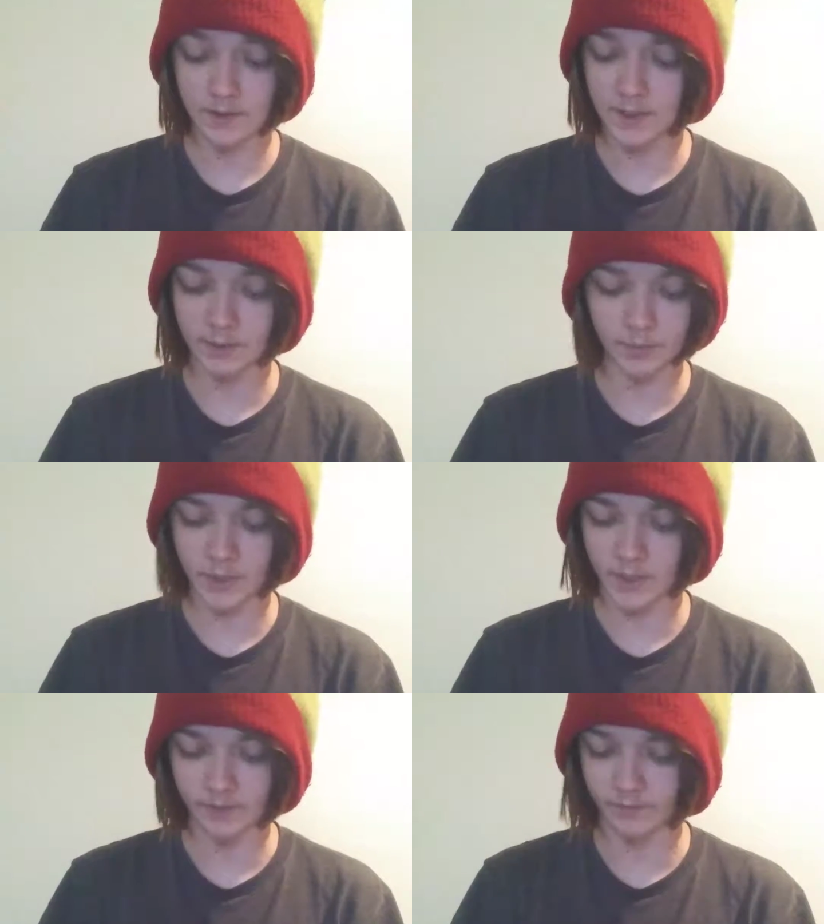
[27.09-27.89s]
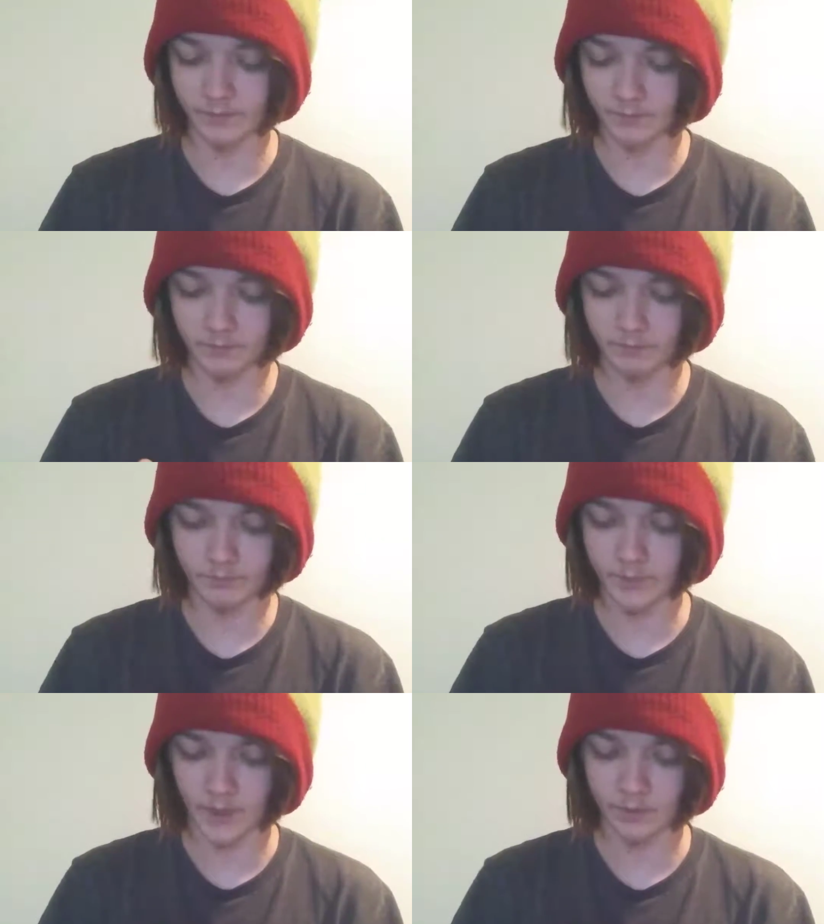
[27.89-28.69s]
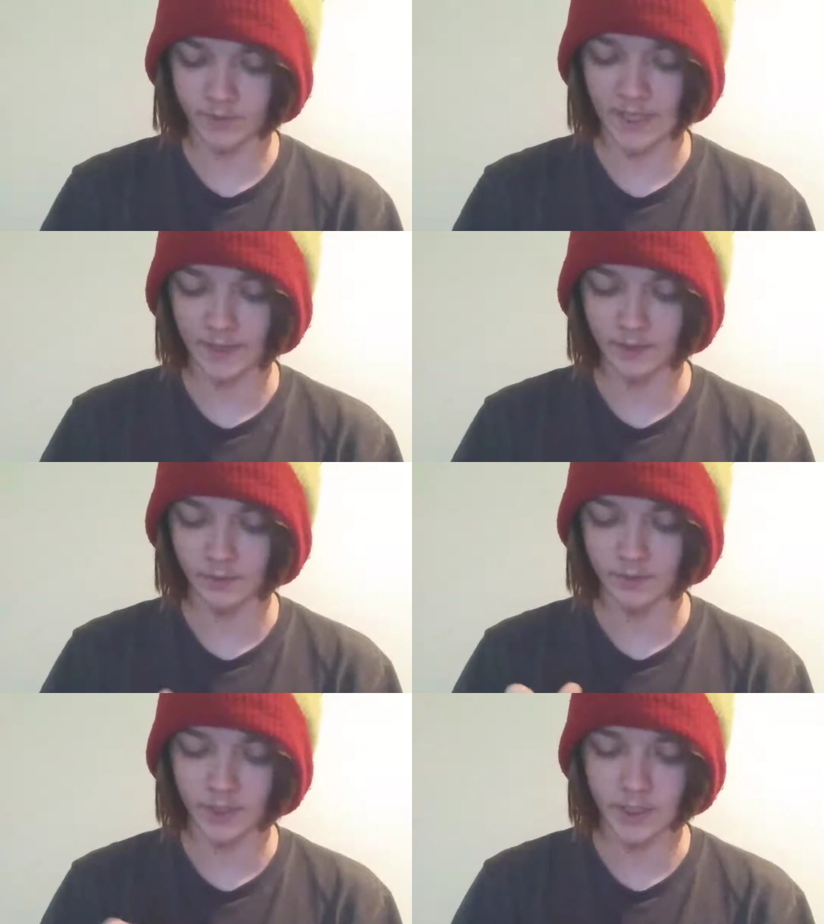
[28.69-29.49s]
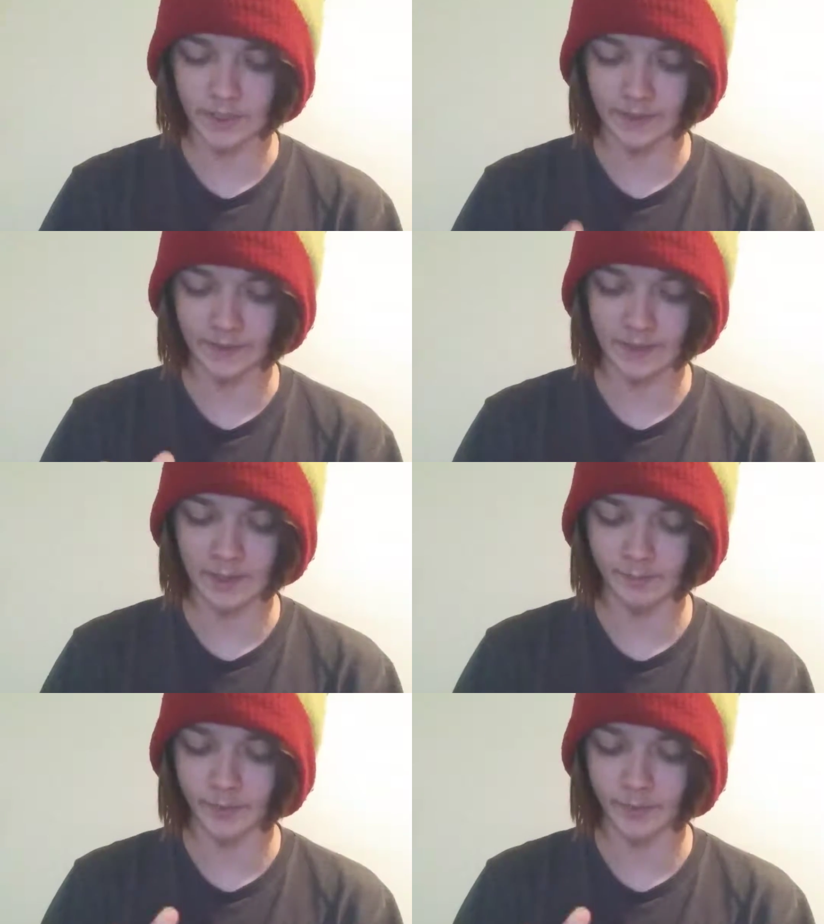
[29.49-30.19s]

It's a bunch of, you know, techno and shit like that,